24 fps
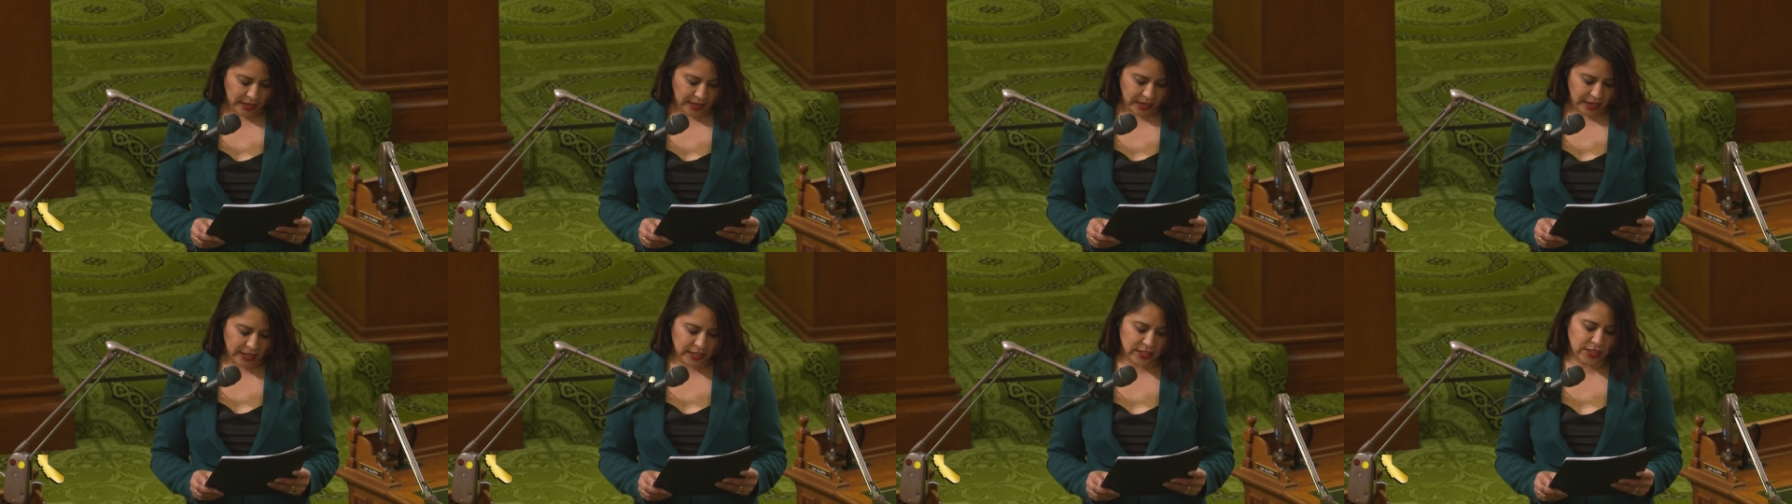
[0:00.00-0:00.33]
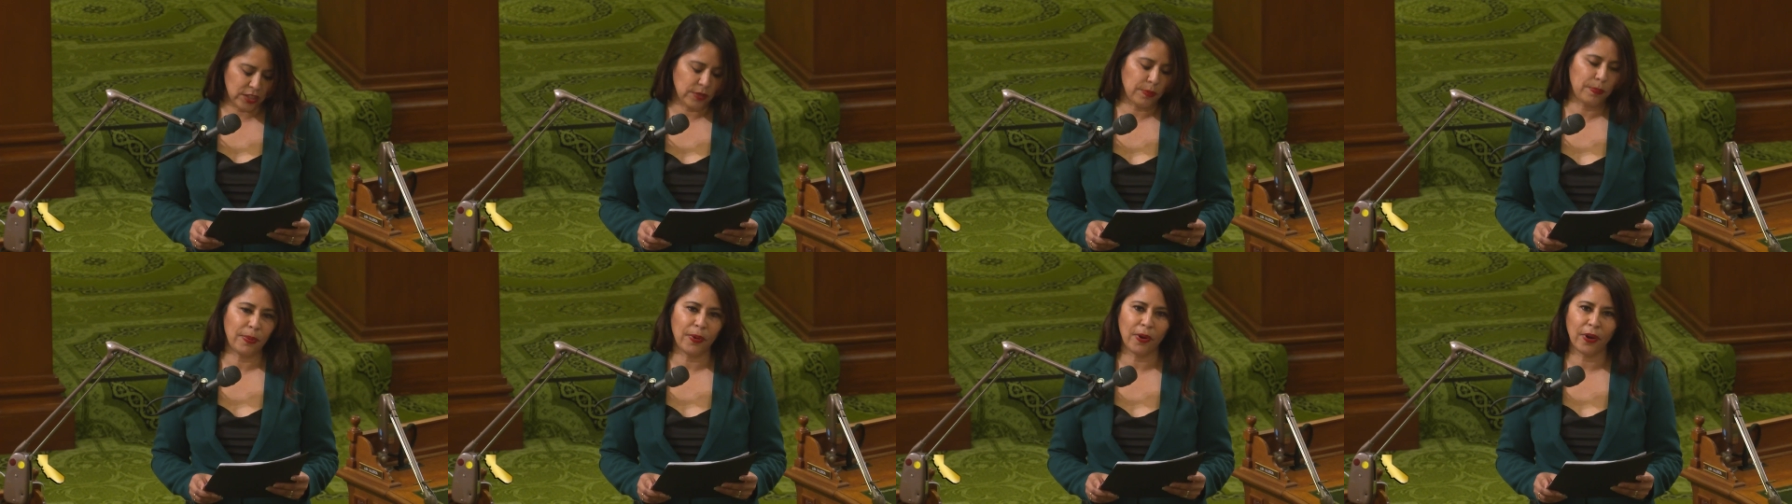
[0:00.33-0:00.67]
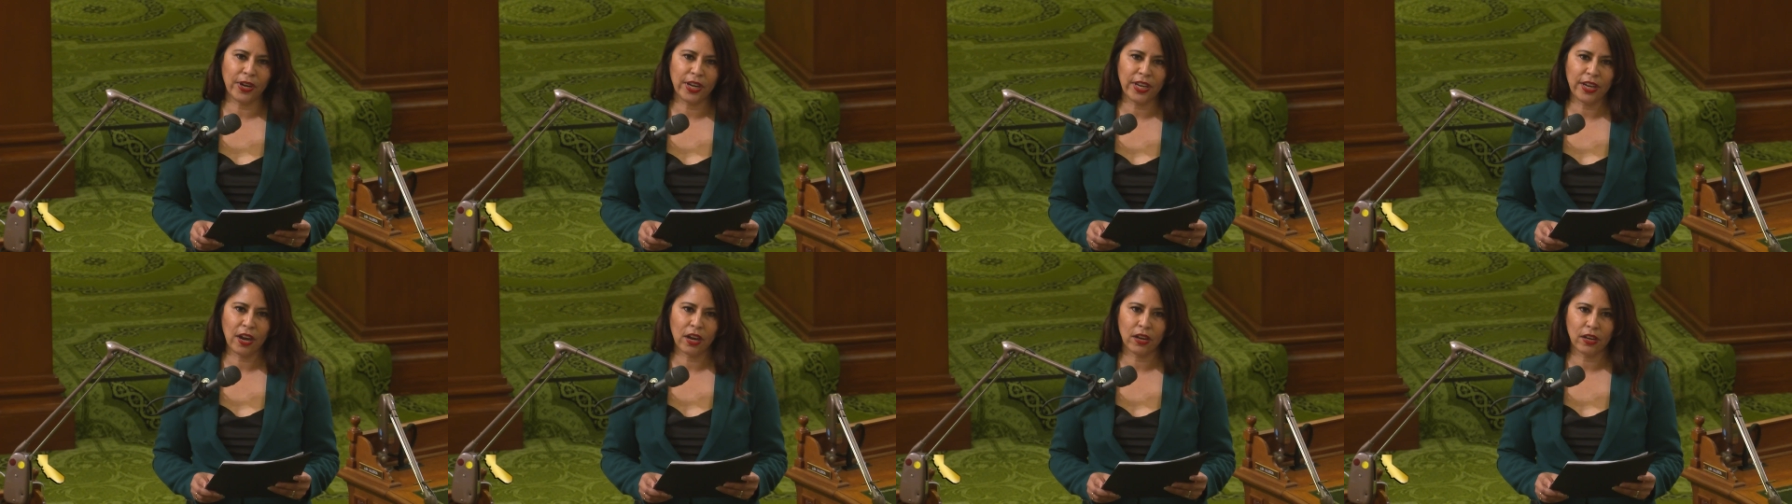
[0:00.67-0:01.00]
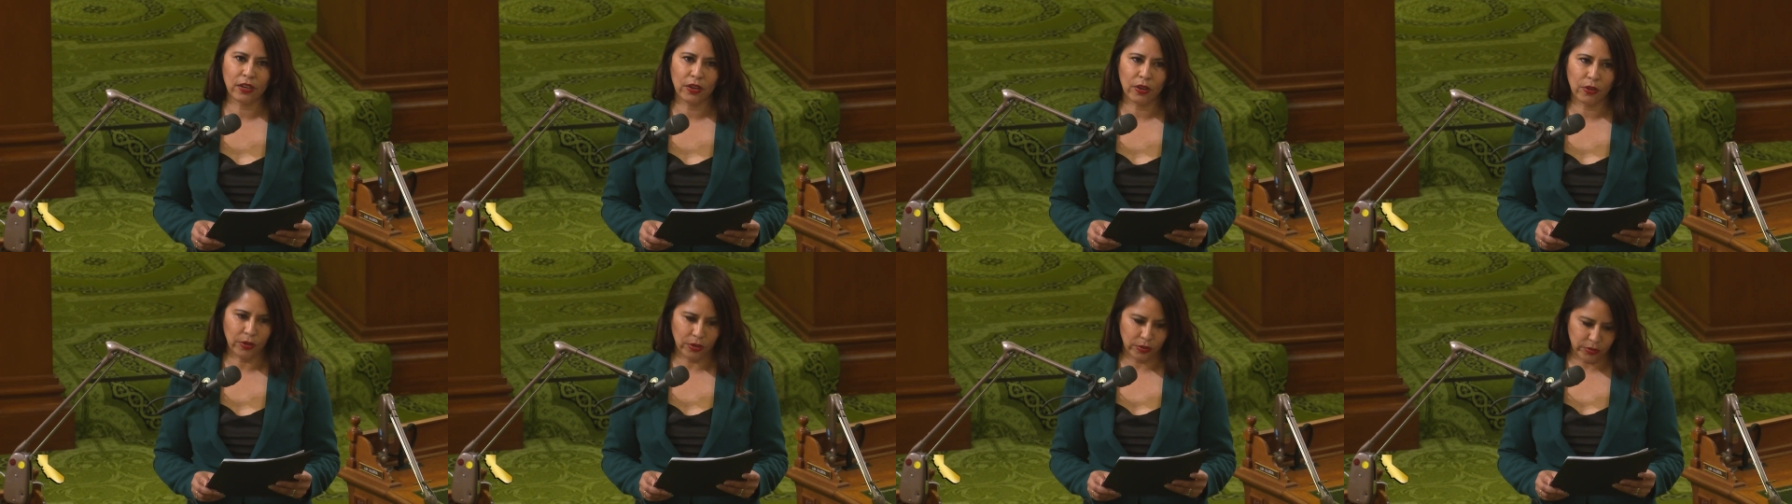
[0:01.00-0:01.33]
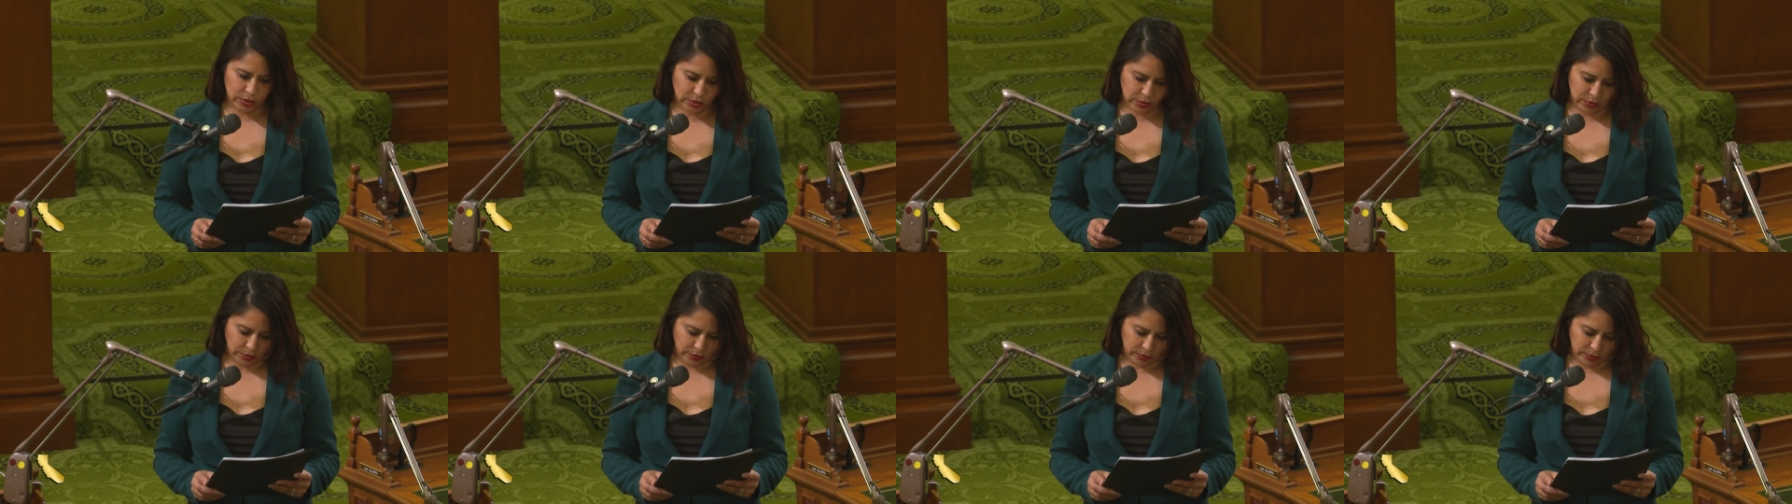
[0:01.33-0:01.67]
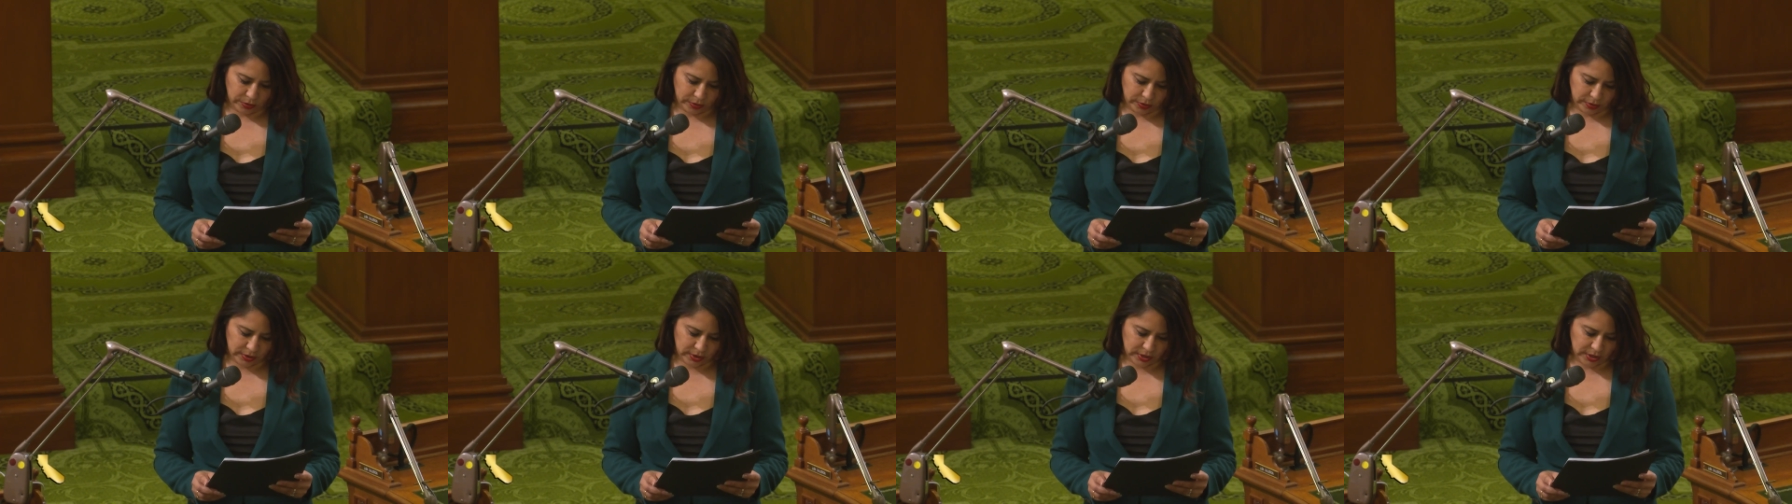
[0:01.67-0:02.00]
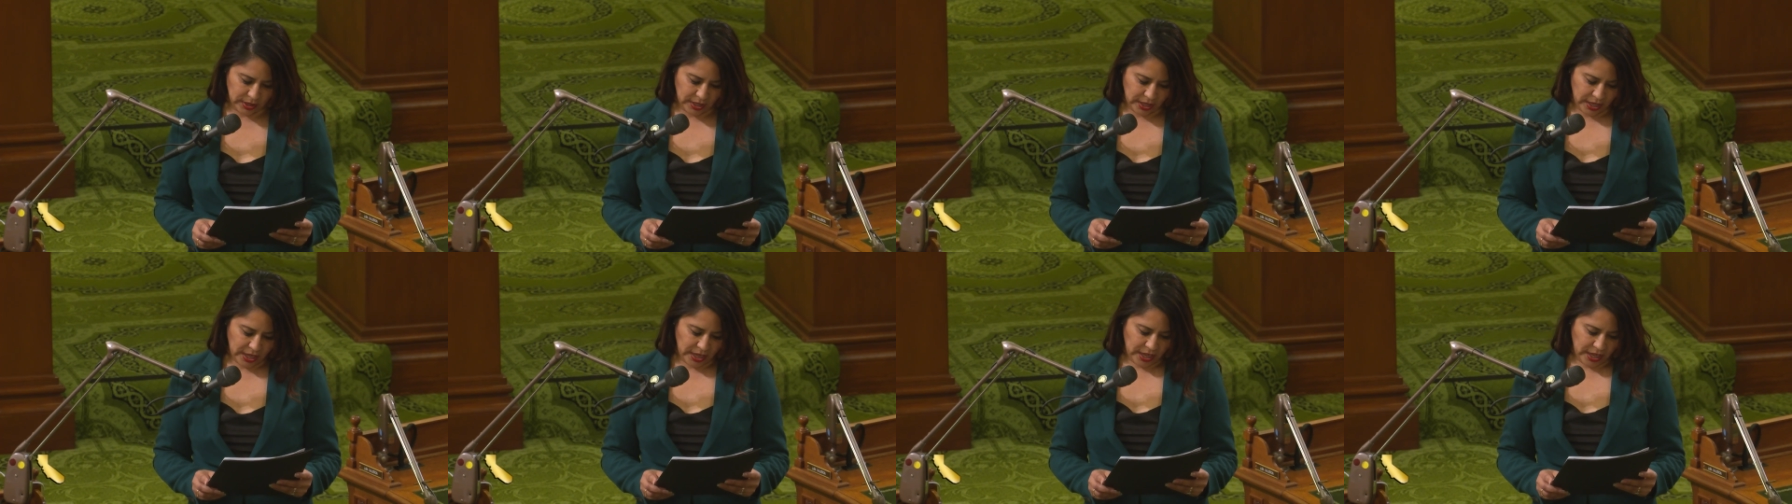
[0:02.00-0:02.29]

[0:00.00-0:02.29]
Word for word: and supporting our local schools.